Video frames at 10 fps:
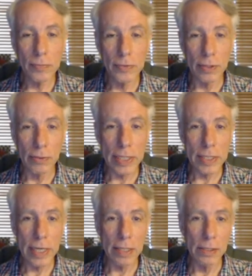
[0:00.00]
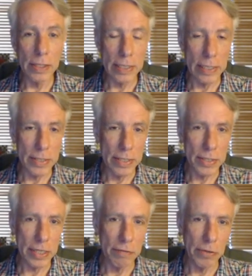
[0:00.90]
So let's take a look at this and
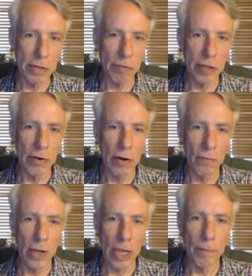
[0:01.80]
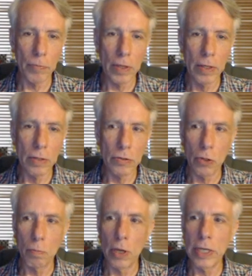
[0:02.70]
see if we can figure out why.
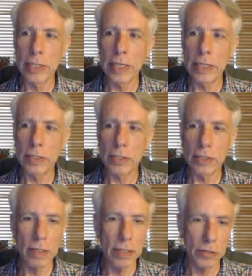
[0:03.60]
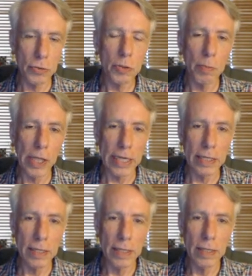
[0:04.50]
So pawn takes, this was
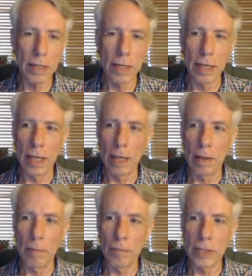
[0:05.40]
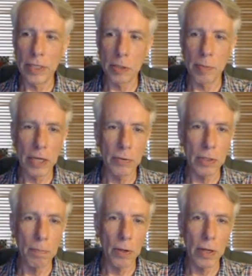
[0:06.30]
played. Um, it takes back with
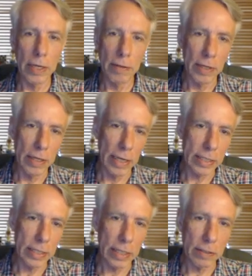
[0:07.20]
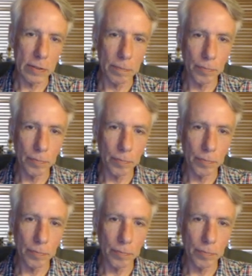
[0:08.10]
a pawn, then knight takes.